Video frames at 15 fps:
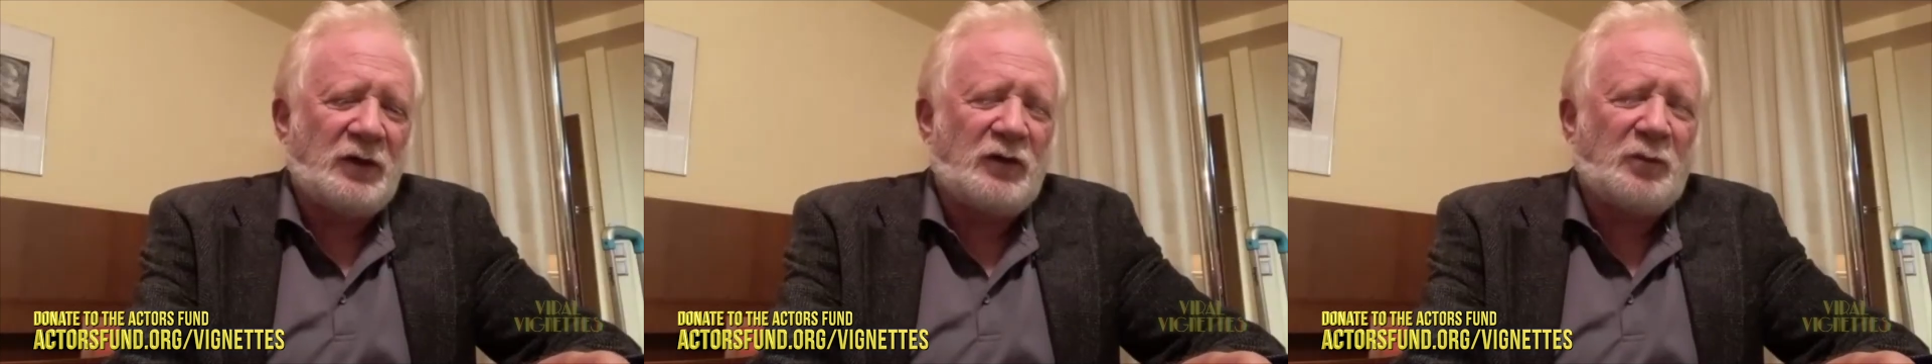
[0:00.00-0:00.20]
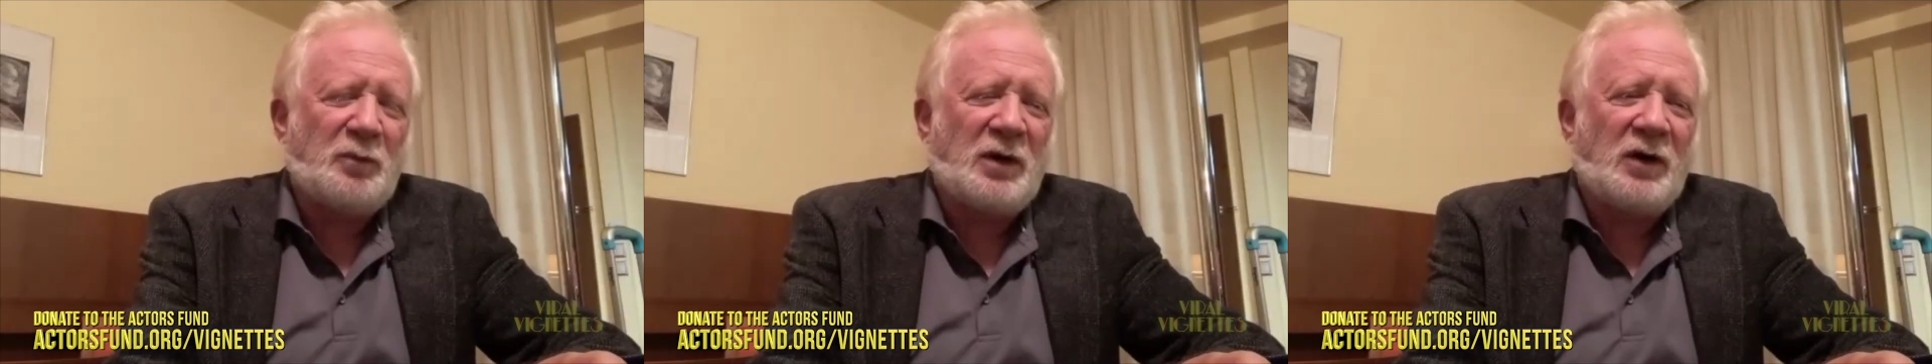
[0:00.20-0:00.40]

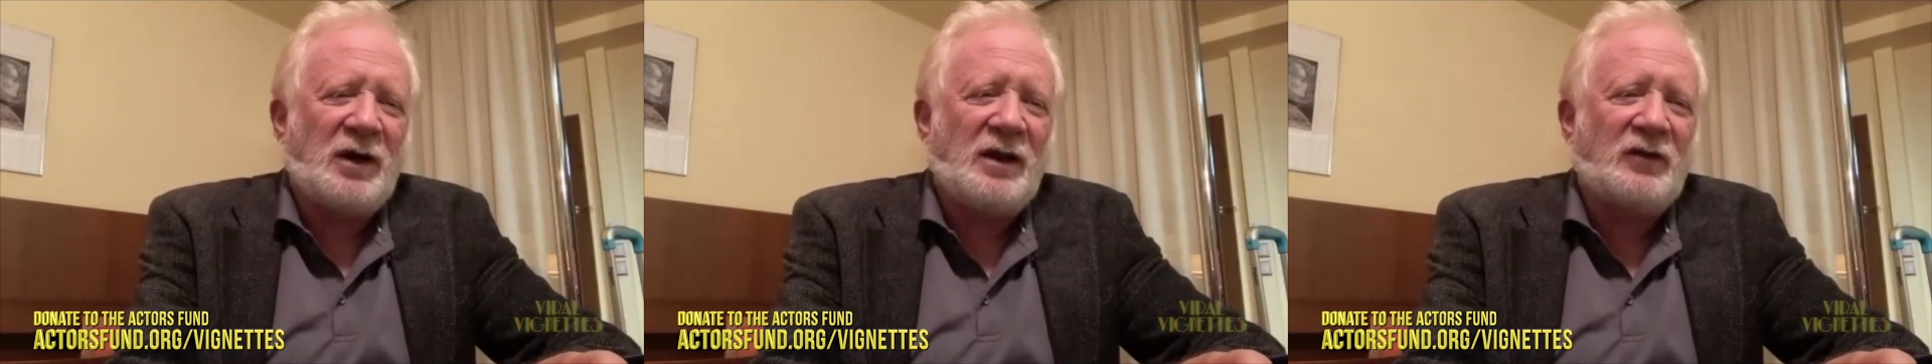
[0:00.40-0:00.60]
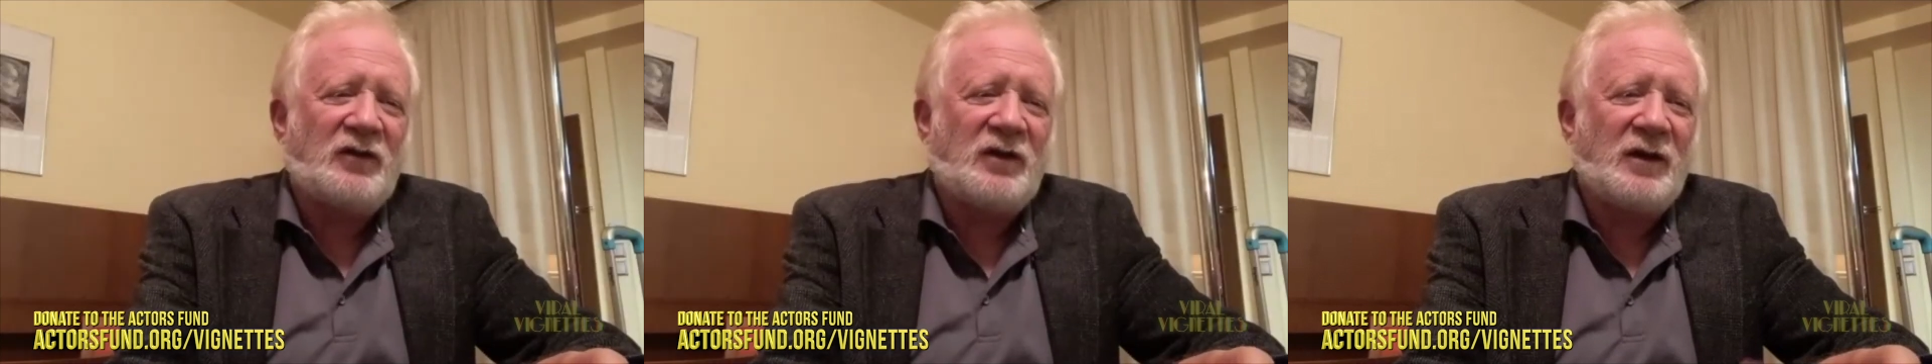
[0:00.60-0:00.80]

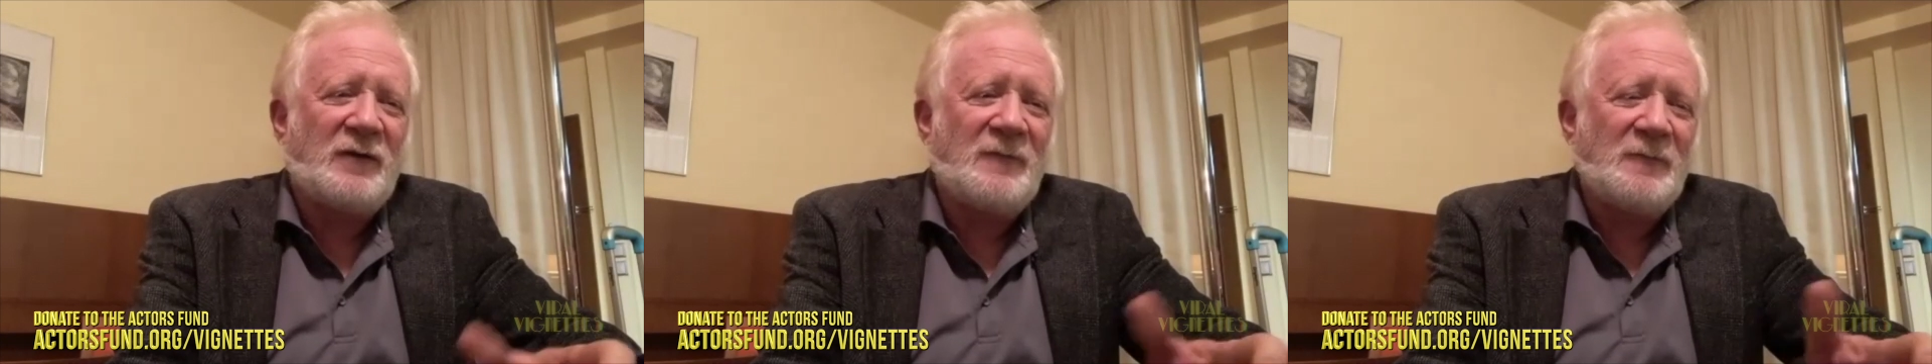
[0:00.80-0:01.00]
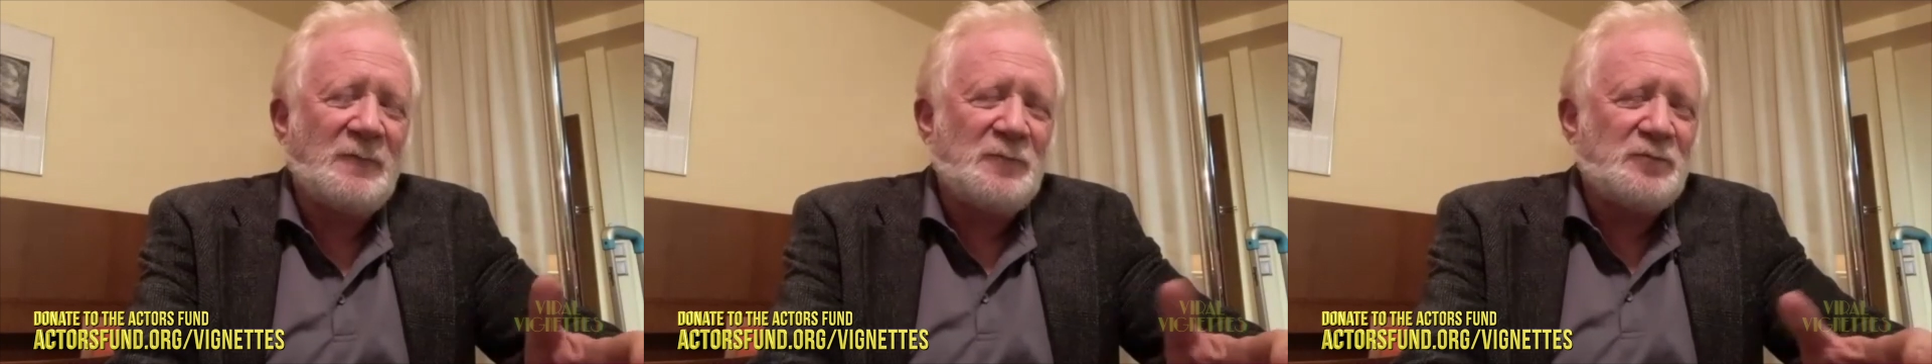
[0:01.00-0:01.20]
experience.
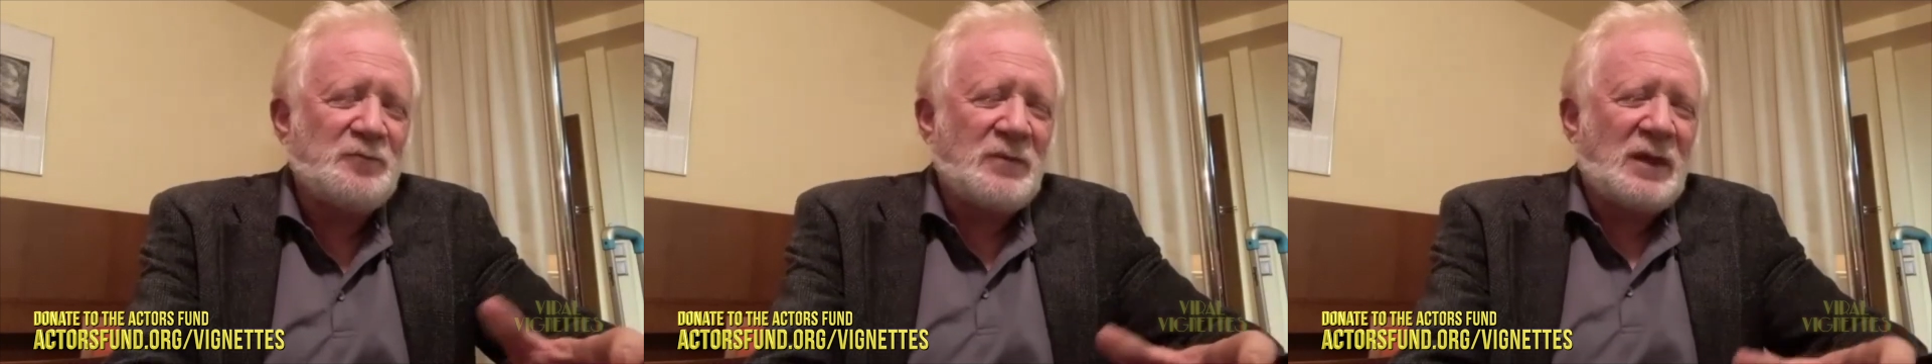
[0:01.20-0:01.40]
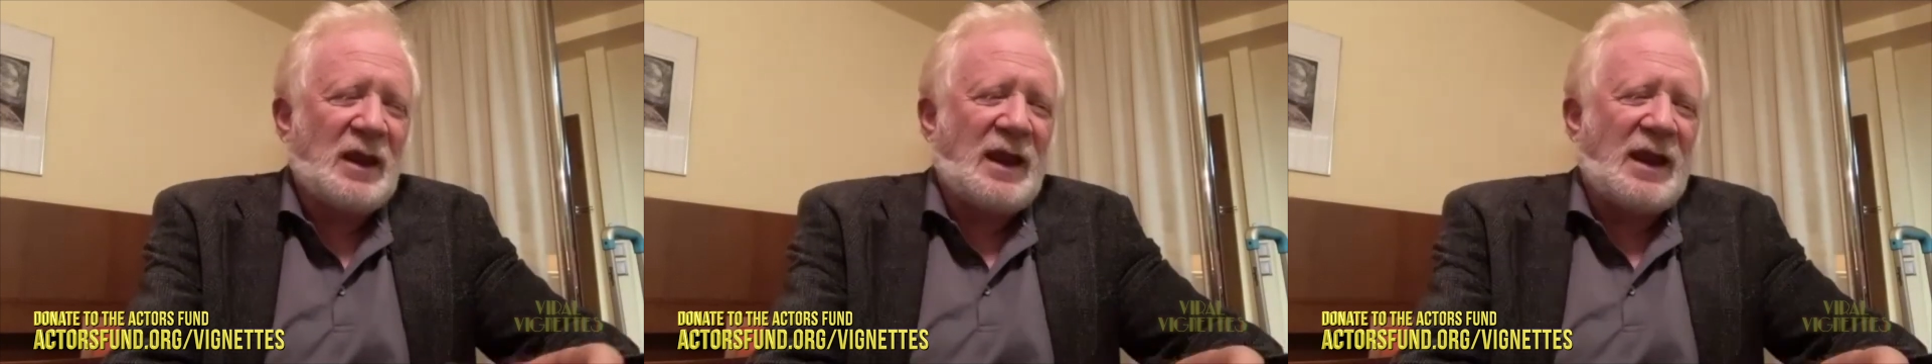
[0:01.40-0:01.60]

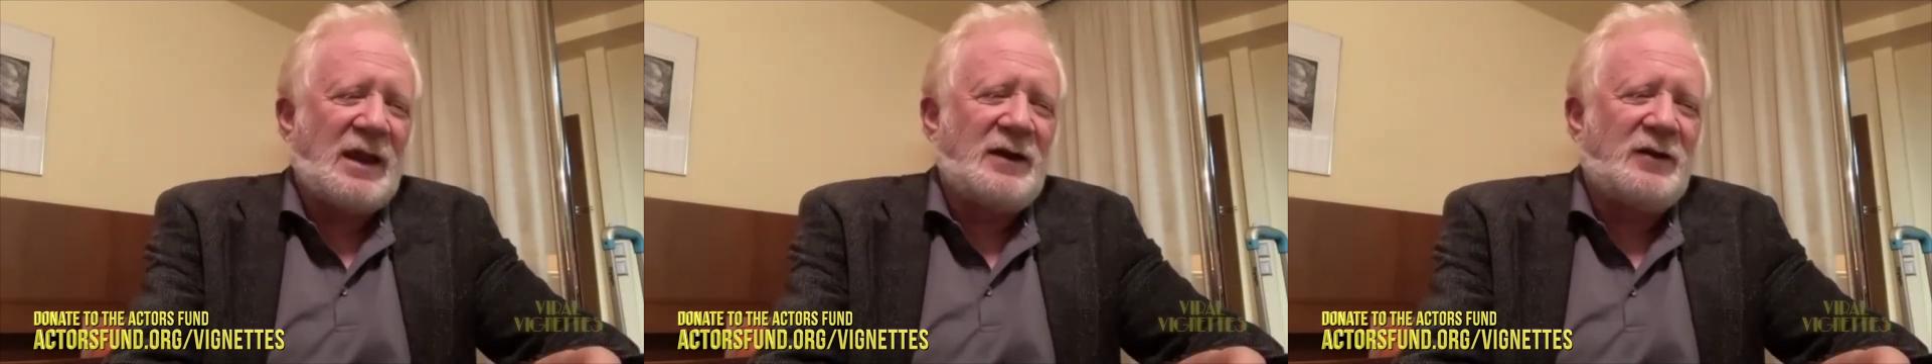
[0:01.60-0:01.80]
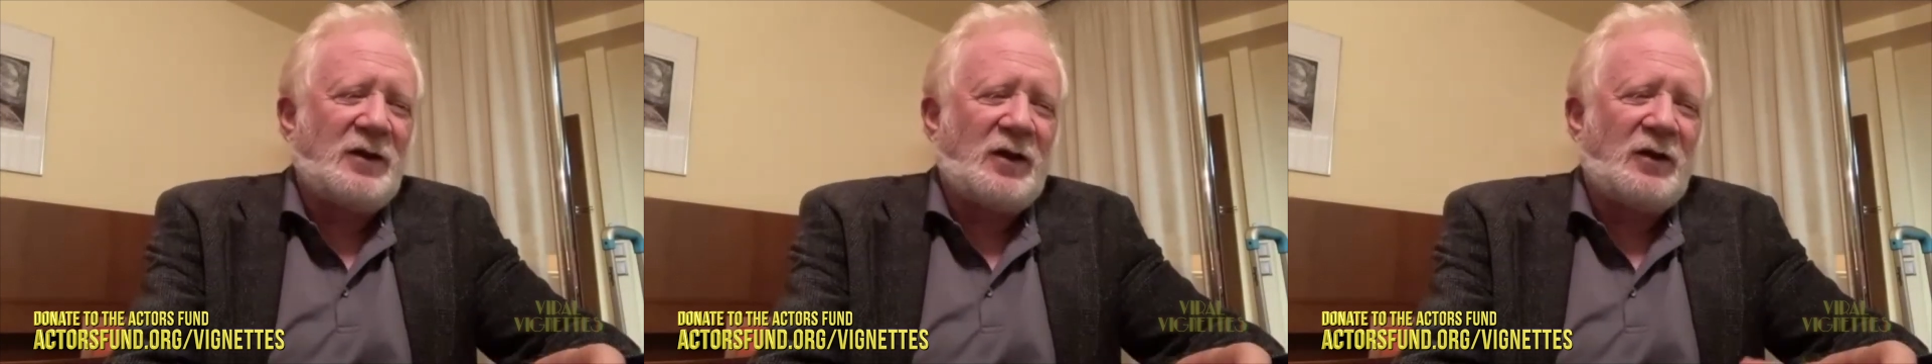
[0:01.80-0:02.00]

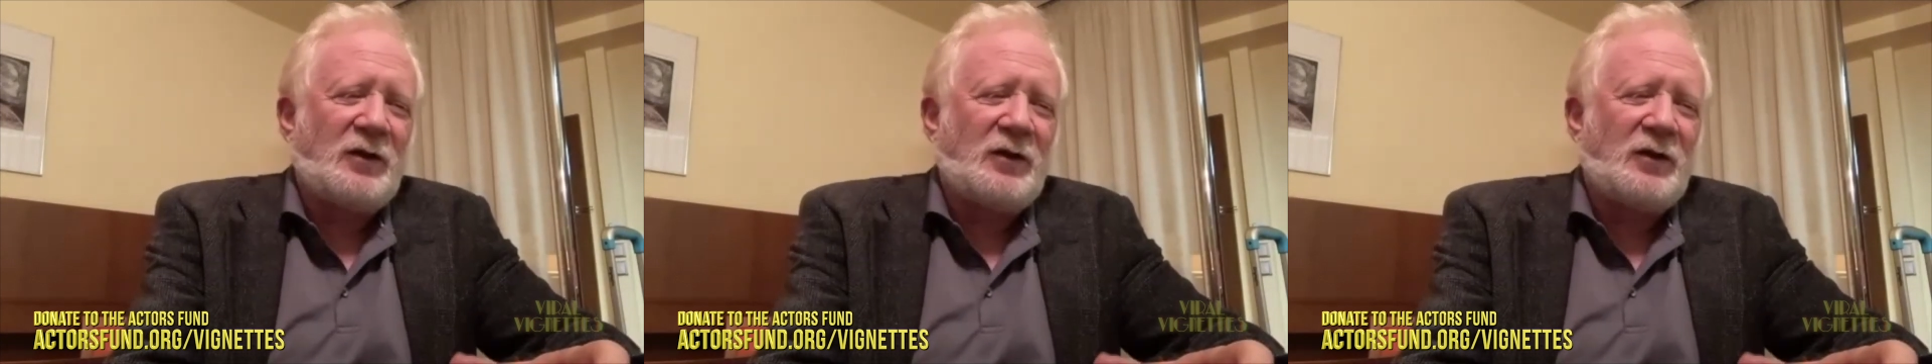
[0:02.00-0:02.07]
And